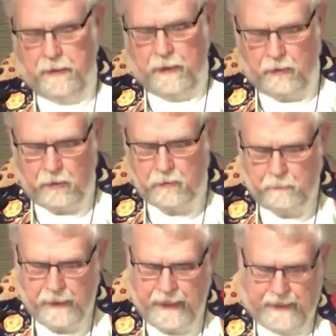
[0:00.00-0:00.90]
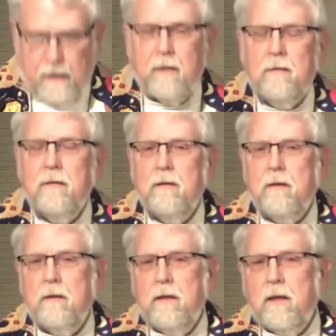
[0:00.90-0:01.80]
He looked back,
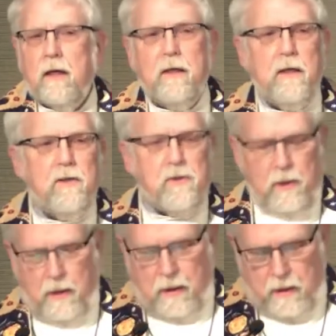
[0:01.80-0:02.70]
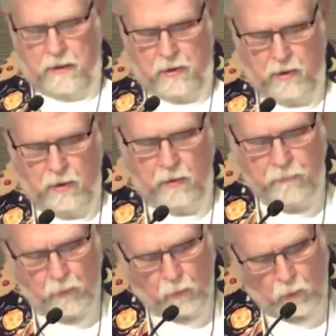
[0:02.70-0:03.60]
and he saw,
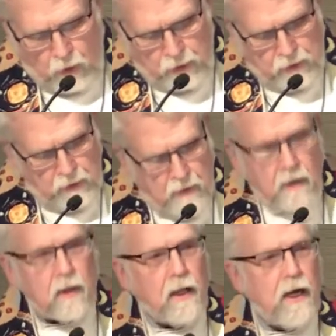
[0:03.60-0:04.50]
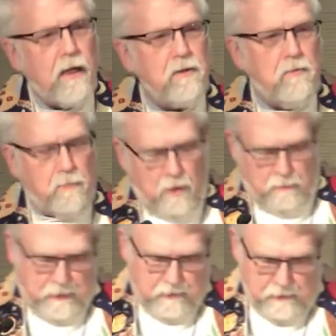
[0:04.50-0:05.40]
for one last
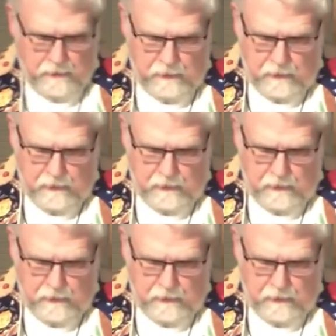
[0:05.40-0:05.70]
moment,